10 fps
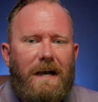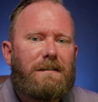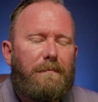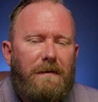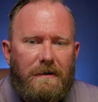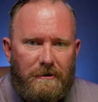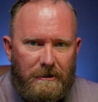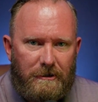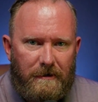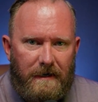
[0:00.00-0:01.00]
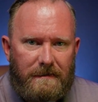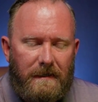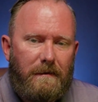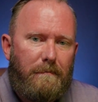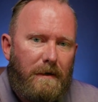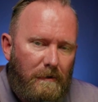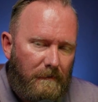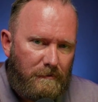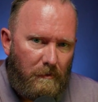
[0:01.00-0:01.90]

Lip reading: jacks up the interest rates in the middle of